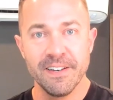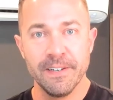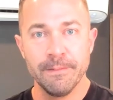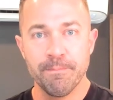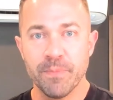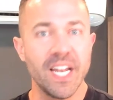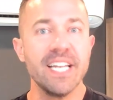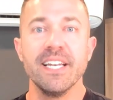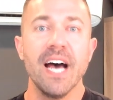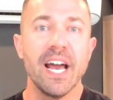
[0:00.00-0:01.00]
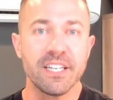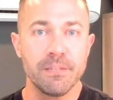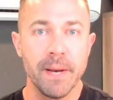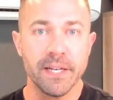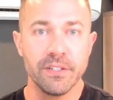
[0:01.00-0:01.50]
that I did not
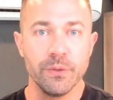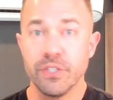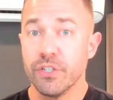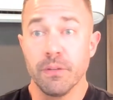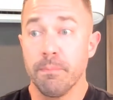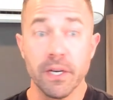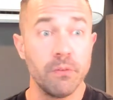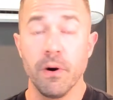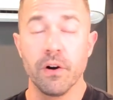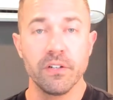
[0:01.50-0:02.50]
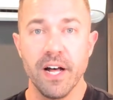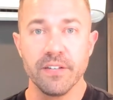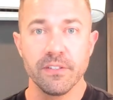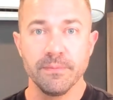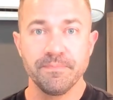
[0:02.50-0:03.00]
expect to. It's just a pickleball class.
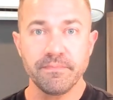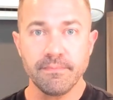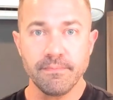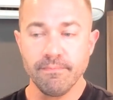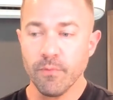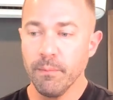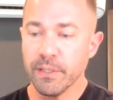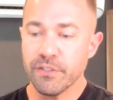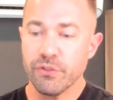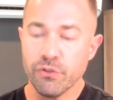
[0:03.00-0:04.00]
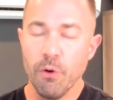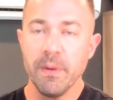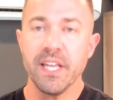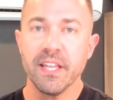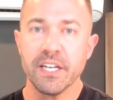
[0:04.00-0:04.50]
But so many
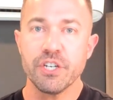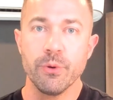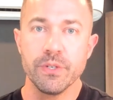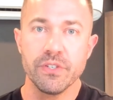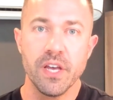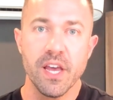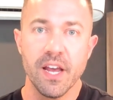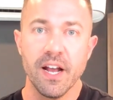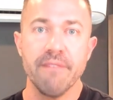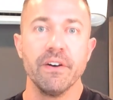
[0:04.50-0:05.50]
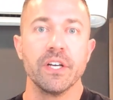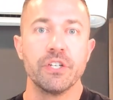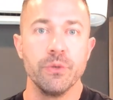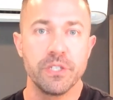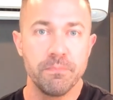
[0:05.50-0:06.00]
things she was saying, I felt like she
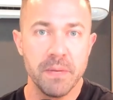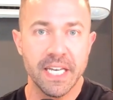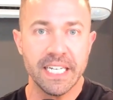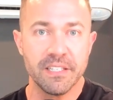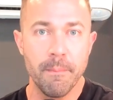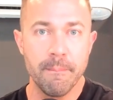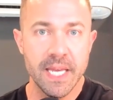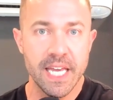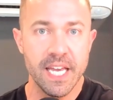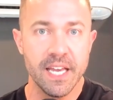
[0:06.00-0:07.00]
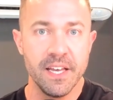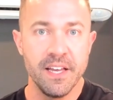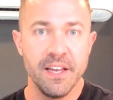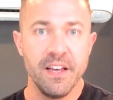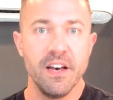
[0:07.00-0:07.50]
was speaking to me
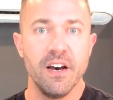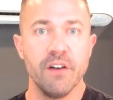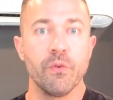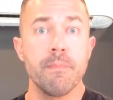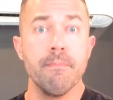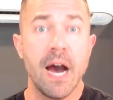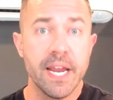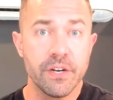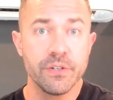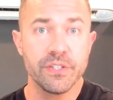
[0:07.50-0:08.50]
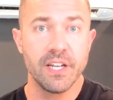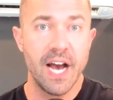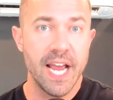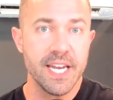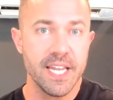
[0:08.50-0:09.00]
of reminders that
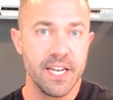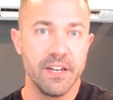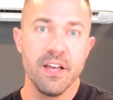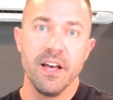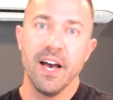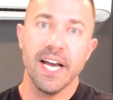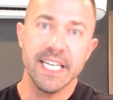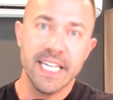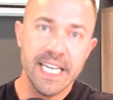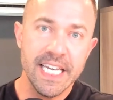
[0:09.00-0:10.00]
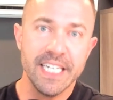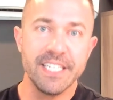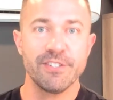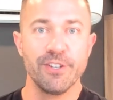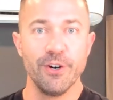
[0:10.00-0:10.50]
I needed. I needed to
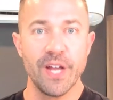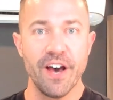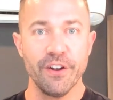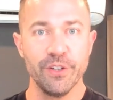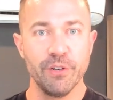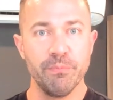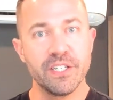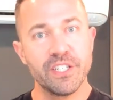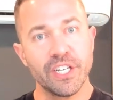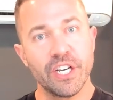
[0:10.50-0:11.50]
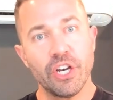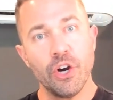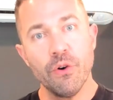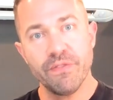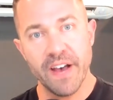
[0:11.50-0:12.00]
slow down a little bit to go
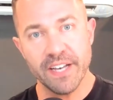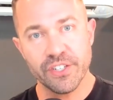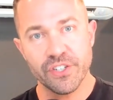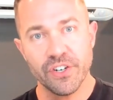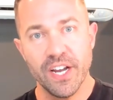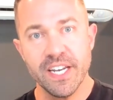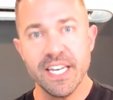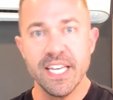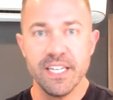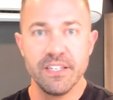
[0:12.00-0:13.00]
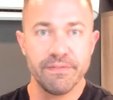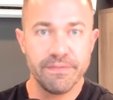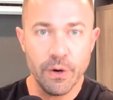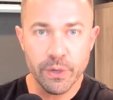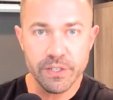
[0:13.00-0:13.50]
faster. I needed to
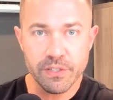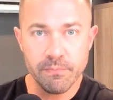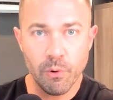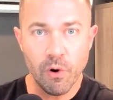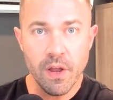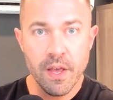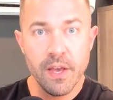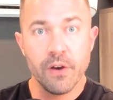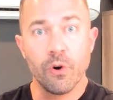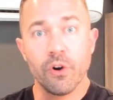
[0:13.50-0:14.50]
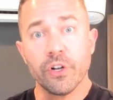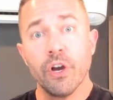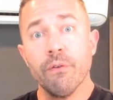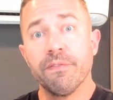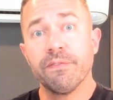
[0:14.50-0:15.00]
focus more in order to go
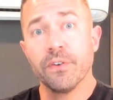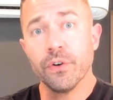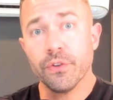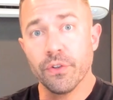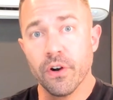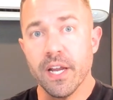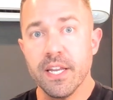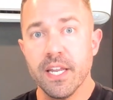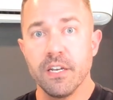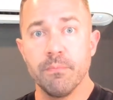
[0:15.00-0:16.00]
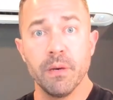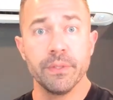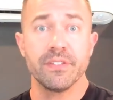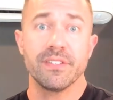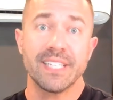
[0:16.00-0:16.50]
further. I needed to be able to
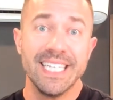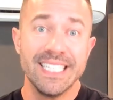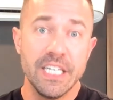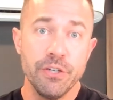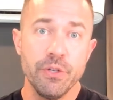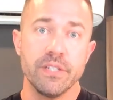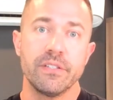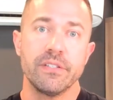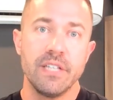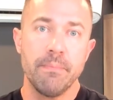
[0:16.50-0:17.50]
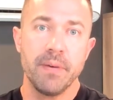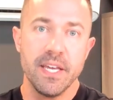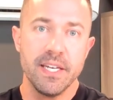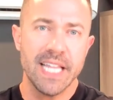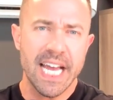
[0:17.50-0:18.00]
continue to step
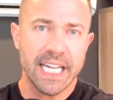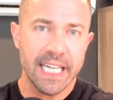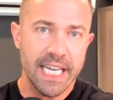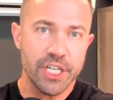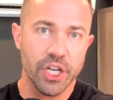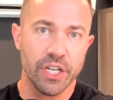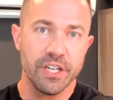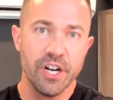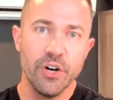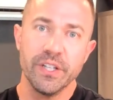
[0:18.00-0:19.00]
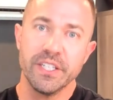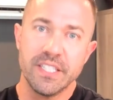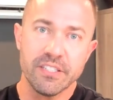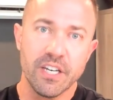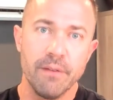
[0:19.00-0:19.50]
into that kitchen, you know, the
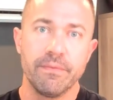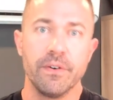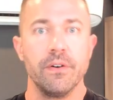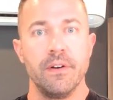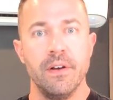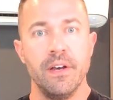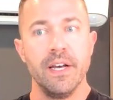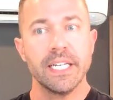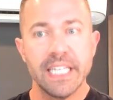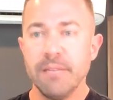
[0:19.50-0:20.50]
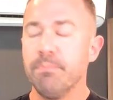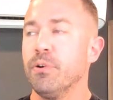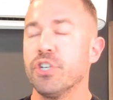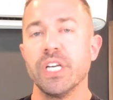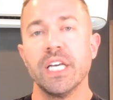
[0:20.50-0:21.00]
discomfort. Keep
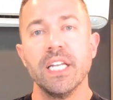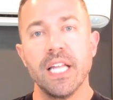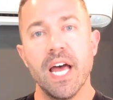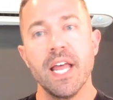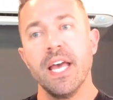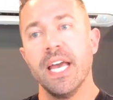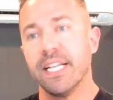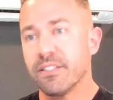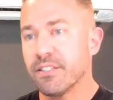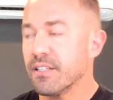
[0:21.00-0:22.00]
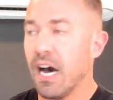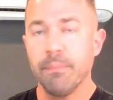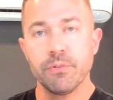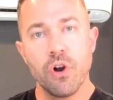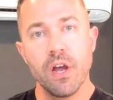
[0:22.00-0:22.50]
pushing into that and stop
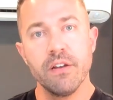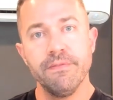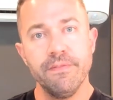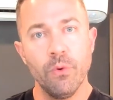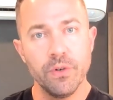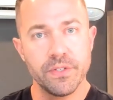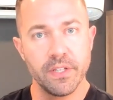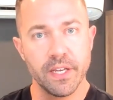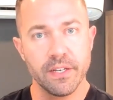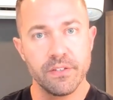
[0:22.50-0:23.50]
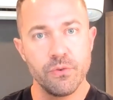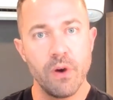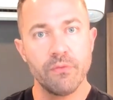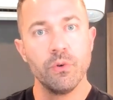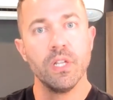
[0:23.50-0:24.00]
trying to force things. You have
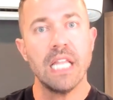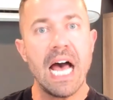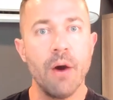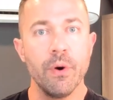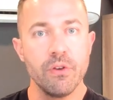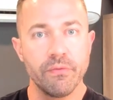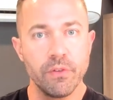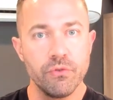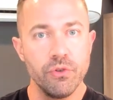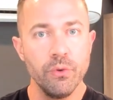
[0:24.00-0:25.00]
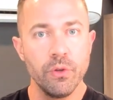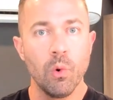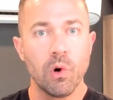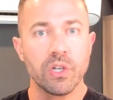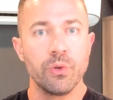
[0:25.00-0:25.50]
to allow it. You have to do the
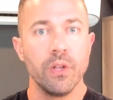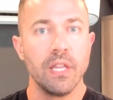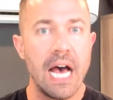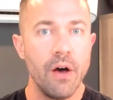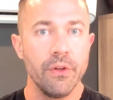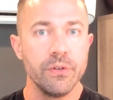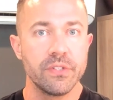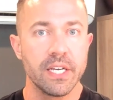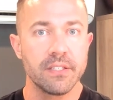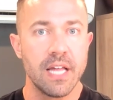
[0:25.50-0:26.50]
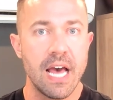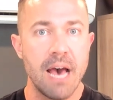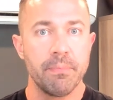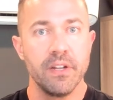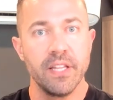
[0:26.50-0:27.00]
work to allow those things to
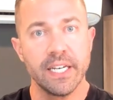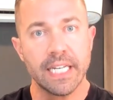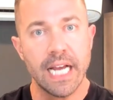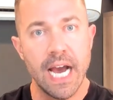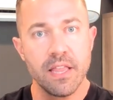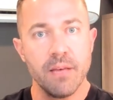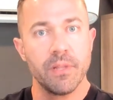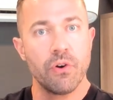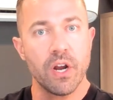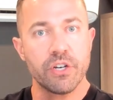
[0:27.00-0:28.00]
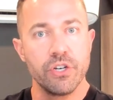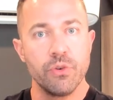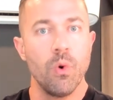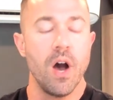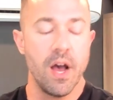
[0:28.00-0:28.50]
happen and then guide them the direction you want